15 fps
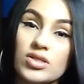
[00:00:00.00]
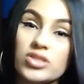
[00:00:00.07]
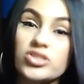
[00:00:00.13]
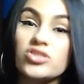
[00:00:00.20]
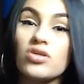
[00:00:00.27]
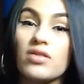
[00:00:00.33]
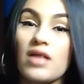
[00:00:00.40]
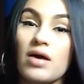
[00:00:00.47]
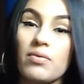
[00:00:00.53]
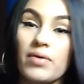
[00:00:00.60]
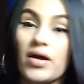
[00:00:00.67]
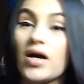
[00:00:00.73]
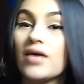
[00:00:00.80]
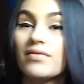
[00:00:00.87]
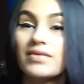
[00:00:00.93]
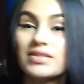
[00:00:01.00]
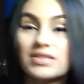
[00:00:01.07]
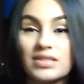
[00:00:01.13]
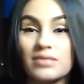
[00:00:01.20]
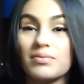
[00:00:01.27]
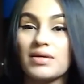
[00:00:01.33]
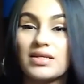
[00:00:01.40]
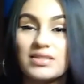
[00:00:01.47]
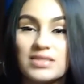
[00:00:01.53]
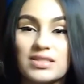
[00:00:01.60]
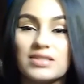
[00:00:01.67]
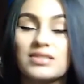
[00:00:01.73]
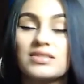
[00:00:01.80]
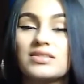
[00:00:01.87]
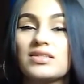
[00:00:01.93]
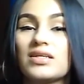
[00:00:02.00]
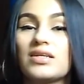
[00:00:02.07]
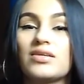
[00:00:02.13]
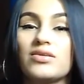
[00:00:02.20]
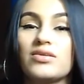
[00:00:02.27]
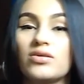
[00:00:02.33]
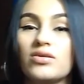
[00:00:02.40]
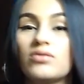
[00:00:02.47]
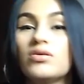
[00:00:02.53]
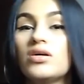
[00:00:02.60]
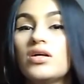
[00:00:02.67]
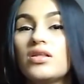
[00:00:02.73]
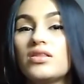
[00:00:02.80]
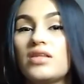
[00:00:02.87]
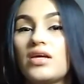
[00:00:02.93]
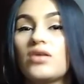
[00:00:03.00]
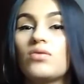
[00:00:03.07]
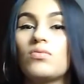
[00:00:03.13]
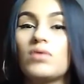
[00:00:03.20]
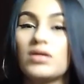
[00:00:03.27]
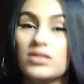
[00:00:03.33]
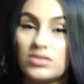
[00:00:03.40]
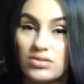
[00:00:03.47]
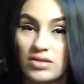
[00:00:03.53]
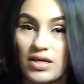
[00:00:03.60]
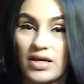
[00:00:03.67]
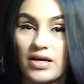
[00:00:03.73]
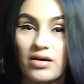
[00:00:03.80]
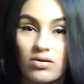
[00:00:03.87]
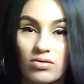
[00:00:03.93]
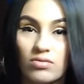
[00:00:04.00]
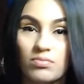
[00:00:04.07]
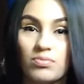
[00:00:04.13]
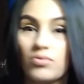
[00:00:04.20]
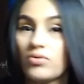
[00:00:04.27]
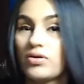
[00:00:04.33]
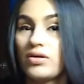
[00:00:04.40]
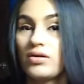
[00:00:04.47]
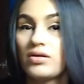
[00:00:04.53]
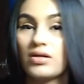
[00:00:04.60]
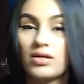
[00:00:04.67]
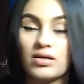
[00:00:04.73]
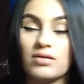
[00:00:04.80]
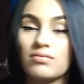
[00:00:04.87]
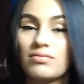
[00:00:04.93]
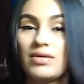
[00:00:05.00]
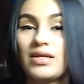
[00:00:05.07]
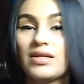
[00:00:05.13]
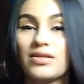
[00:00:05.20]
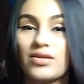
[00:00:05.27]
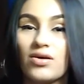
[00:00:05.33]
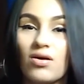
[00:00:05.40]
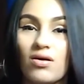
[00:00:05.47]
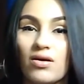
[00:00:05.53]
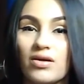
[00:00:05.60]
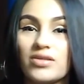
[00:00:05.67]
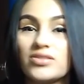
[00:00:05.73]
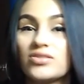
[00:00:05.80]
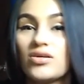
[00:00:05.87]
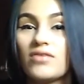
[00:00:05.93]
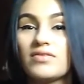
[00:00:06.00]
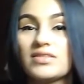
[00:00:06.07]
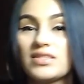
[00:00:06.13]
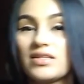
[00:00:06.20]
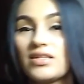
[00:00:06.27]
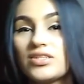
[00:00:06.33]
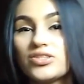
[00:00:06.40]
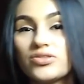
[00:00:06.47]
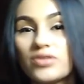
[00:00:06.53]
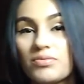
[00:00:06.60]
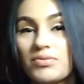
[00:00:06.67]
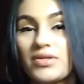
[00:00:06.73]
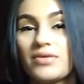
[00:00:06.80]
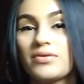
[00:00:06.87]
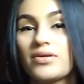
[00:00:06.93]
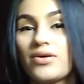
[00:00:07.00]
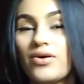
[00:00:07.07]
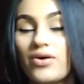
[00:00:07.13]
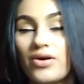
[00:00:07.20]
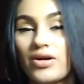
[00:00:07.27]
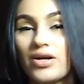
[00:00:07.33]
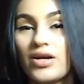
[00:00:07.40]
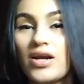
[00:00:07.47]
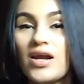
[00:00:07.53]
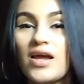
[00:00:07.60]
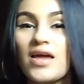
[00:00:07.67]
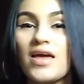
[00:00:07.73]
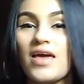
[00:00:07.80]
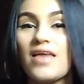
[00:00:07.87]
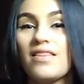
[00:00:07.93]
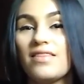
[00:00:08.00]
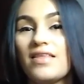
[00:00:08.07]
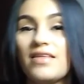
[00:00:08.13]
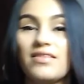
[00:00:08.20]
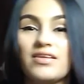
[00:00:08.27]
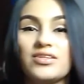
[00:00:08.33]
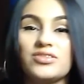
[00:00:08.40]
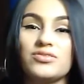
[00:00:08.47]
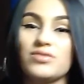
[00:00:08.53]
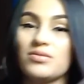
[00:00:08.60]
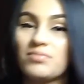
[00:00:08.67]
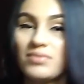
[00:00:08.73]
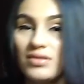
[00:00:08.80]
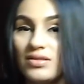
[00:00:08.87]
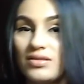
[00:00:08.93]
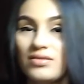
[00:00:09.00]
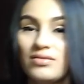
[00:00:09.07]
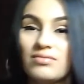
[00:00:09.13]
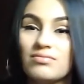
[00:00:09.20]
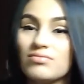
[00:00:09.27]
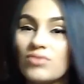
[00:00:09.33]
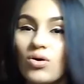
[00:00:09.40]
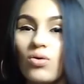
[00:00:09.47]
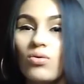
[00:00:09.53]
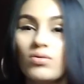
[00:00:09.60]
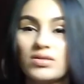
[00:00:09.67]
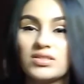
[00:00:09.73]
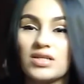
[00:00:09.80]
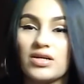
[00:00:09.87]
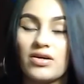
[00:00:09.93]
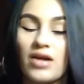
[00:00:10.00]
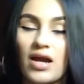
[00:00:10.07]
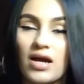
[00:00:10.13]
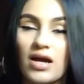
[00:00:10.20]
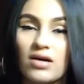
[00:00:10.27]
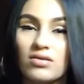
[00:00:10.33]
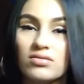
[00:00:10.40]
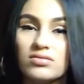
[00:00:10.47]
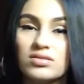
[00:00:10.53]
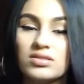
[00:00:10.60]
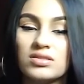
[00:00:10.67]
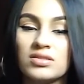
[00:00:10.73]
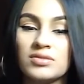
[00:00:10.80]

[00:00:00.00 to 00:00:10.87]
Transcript: So that way, obviously, it makes sense. Like, you know, they don't want us to get help or get in the car. So obviously, they shoot up the car, and then they shoot up the whole entire house.